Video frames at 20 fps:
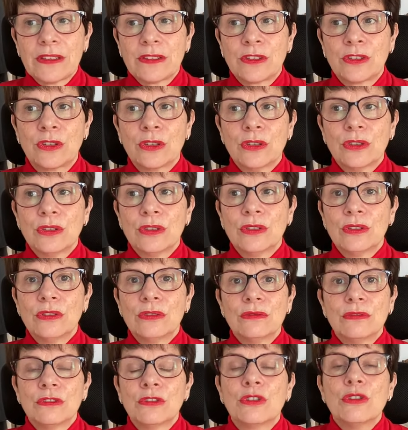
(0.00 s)

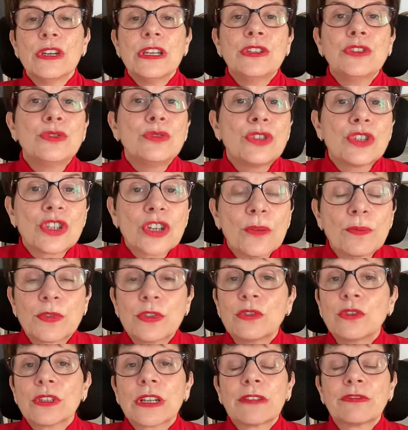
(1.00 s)
go go into shops. You
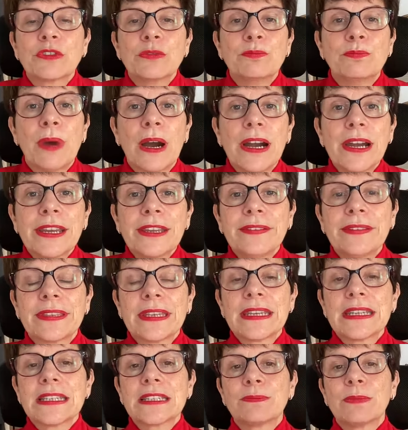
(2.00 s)
don't have to buy
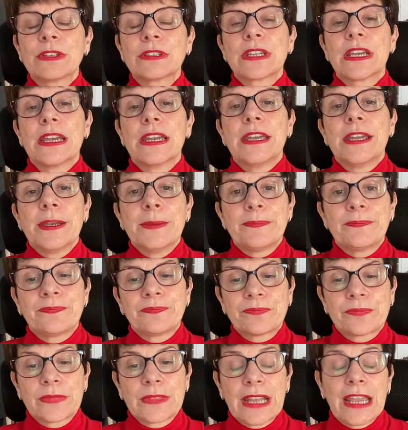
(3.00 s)
things, but
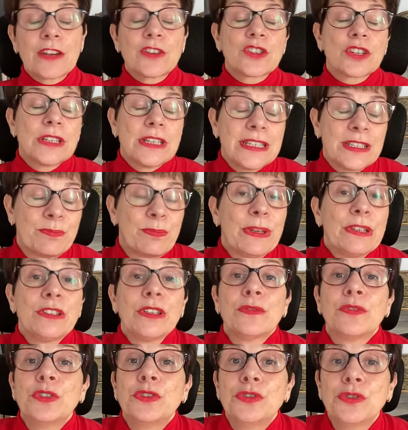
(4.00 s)
actually it's better
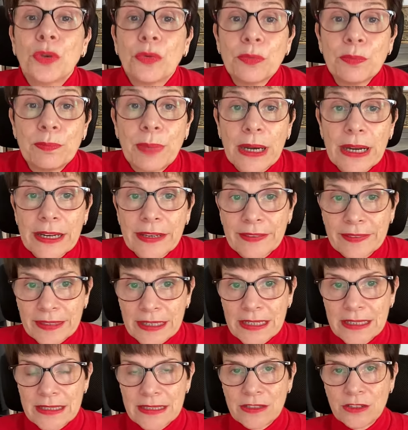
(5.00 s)
if you don't buy
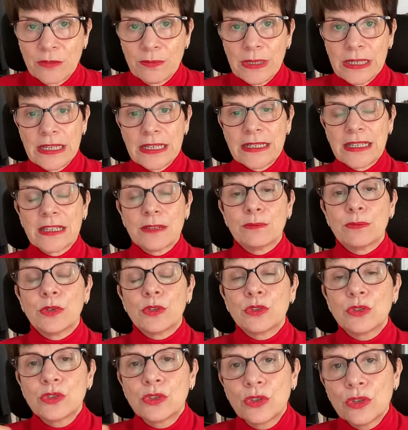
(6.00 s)
things in the beginning
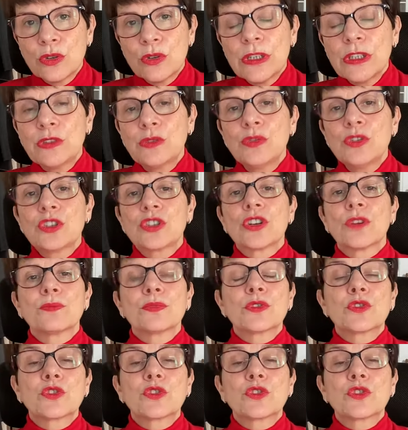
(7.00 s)
but go into shops